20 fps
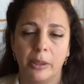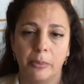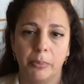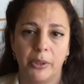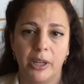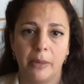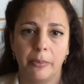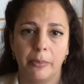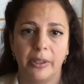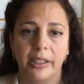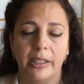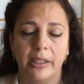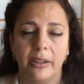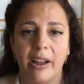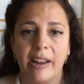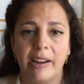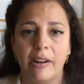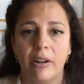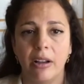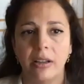property,
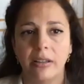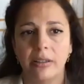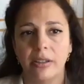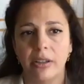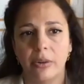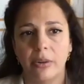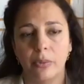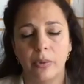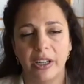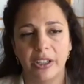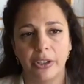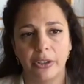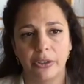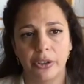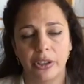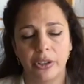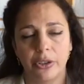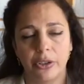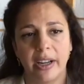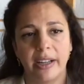and also when you're
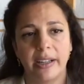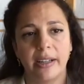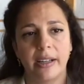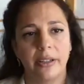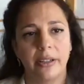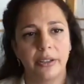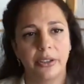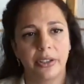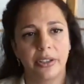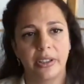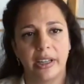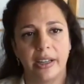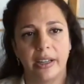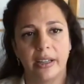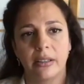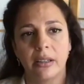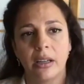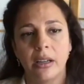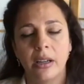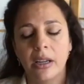just trying to
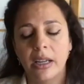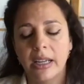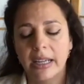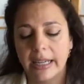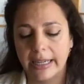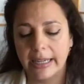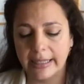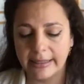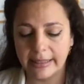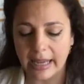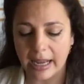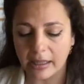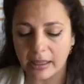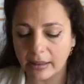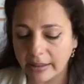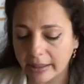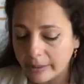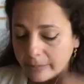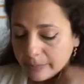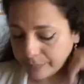understand
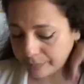exactly